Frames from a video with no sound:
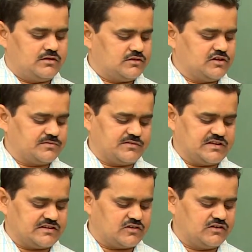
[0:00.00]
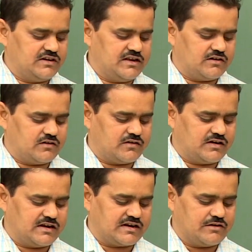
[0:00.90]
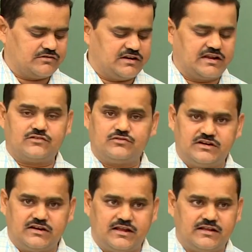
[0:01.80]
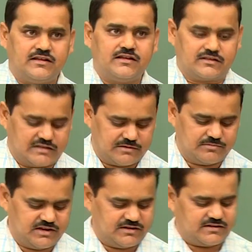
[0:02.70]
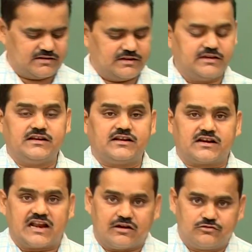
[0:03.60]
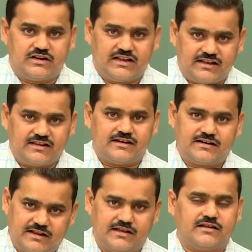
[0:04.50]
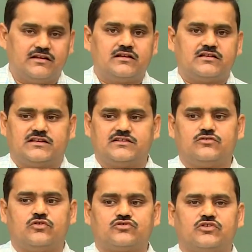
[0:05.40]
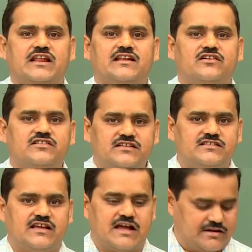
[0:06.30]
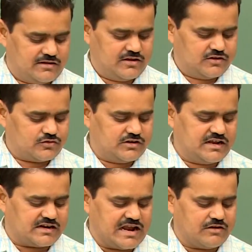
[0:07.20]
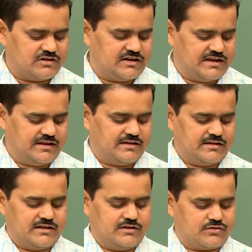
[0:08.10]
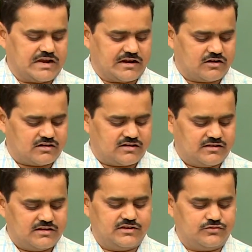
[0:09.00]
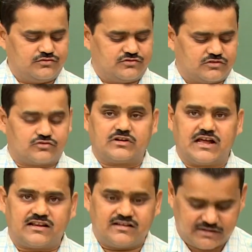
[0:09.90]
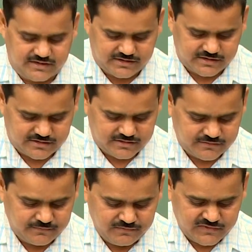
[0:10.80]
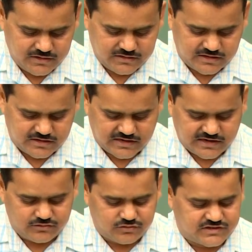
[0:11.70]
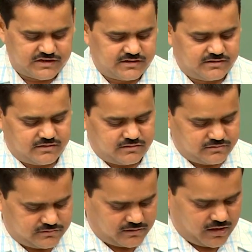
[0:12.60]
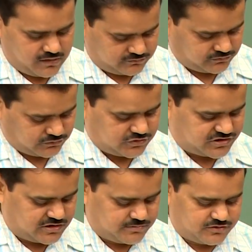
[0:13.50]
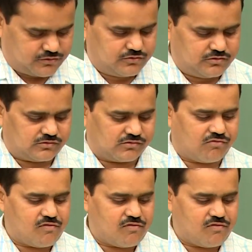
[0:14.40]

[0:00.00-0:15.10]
The options are sunny day, hot day, cloudy day and windy day. That means in cloudy day. Since no solar energy is there, so in a cloudy day, you cannot use the solar heater. Then the second question number 2.